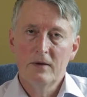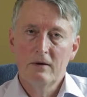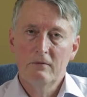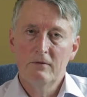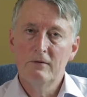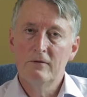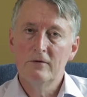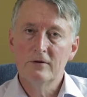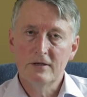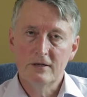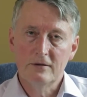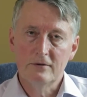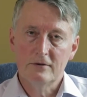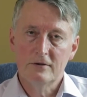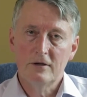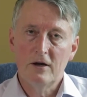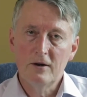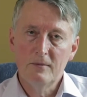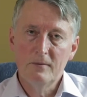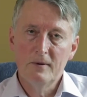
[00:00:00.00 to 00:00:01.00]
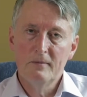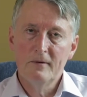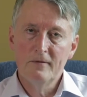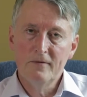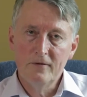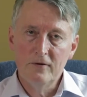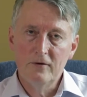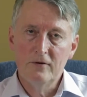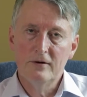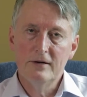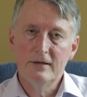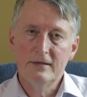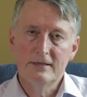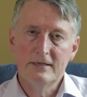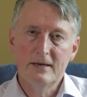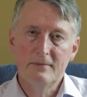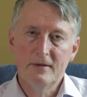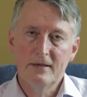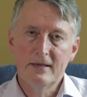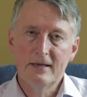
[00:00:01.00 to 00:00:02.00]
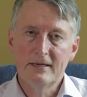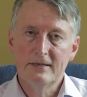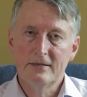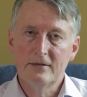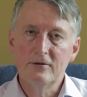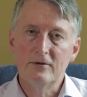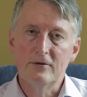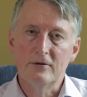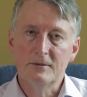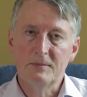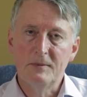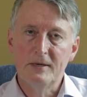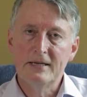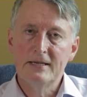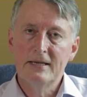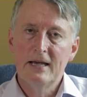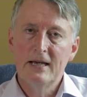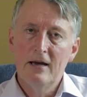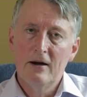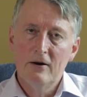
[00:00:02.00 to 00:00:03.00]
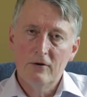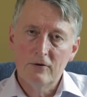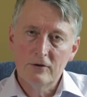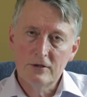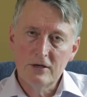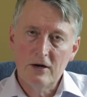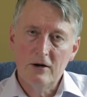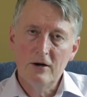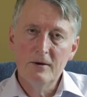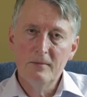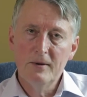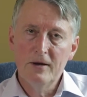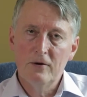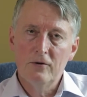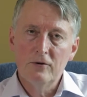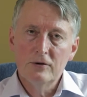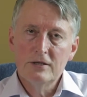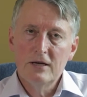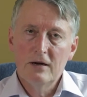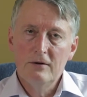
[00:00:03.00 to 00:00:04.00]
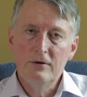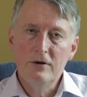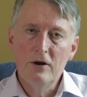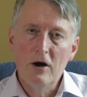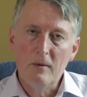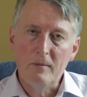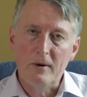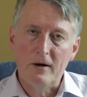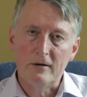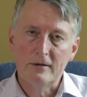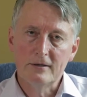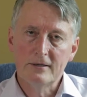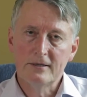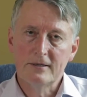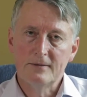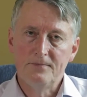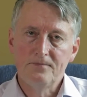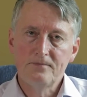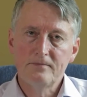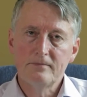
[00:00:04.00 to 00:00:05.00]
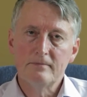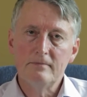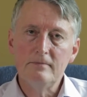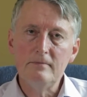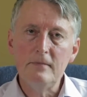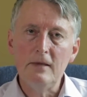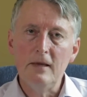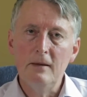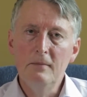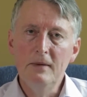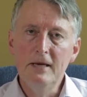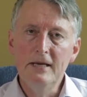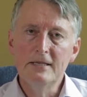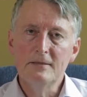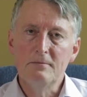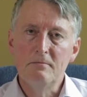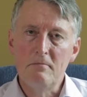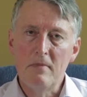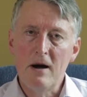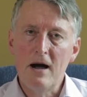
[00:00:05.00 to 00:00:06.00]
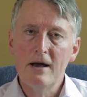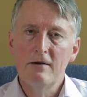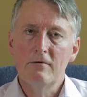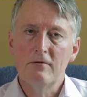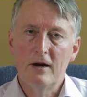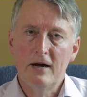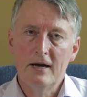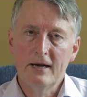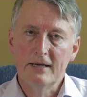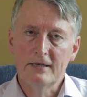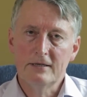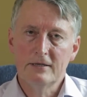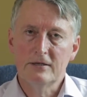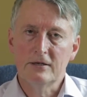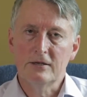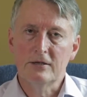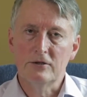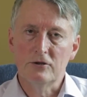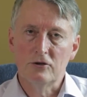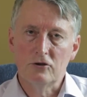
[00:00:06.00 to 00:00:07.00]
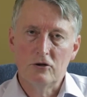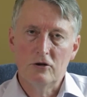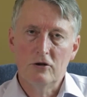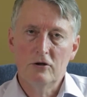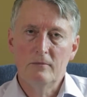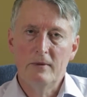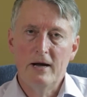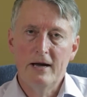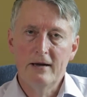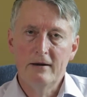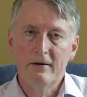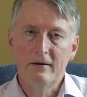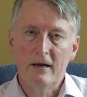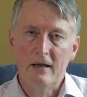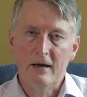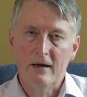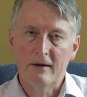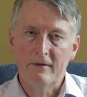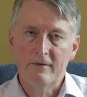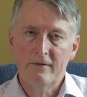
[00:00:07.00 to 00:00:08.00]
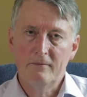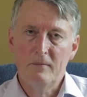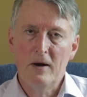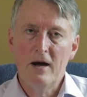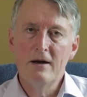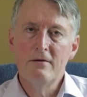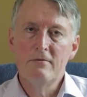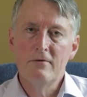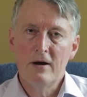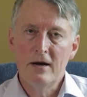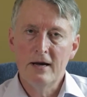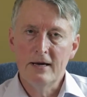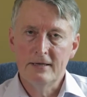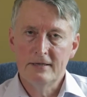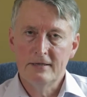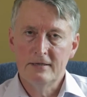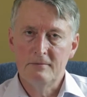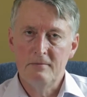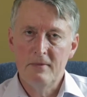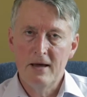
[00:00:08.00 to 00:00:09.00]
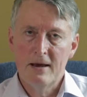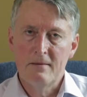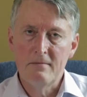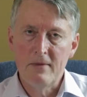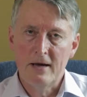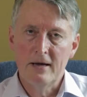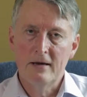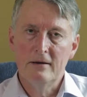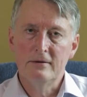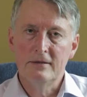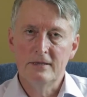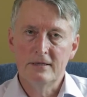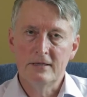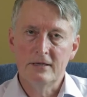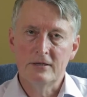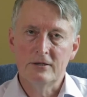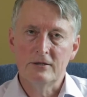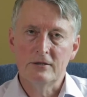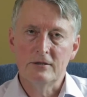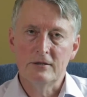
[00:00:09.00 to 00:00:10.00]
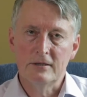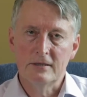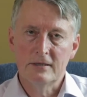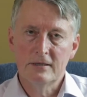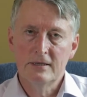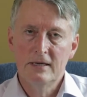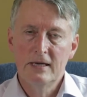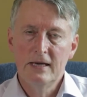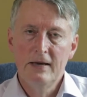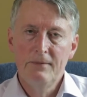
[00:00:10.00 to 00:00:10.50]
We've looked at autonomy before in some of these talks, but autonomy, autonomos, means my right to control my own life, my right to make my own decisions.